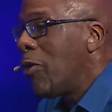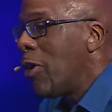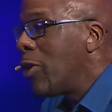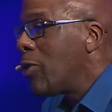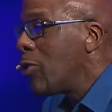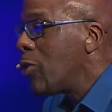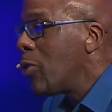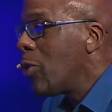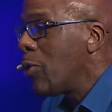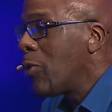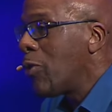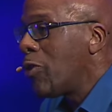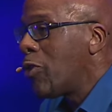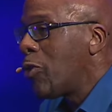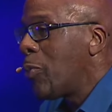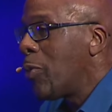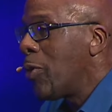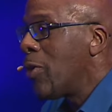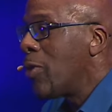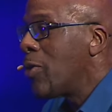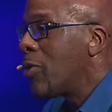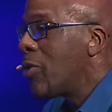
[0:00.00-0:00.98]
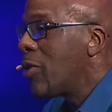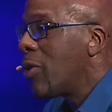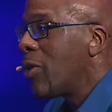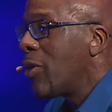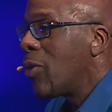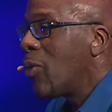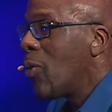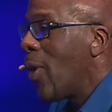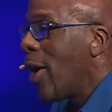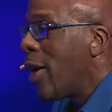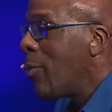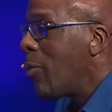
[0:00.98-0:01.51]
also experienced
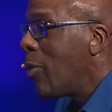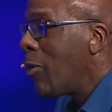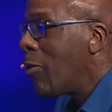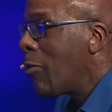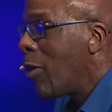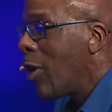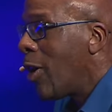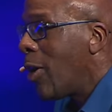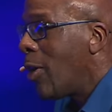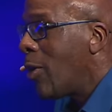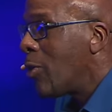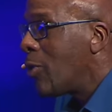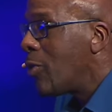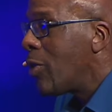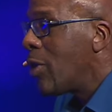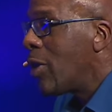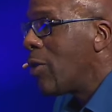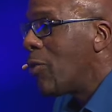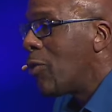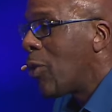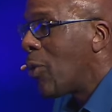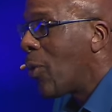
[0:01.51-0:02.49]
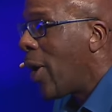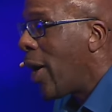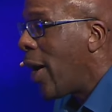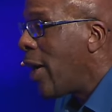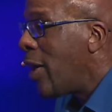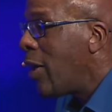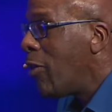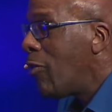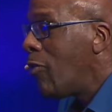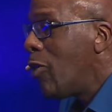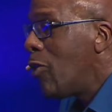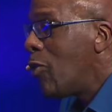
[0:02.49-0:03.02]
quite a bit of loss in a
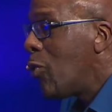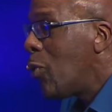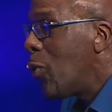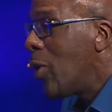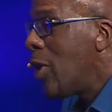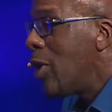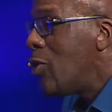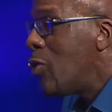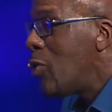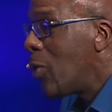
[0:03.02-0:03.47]
variety of different ways.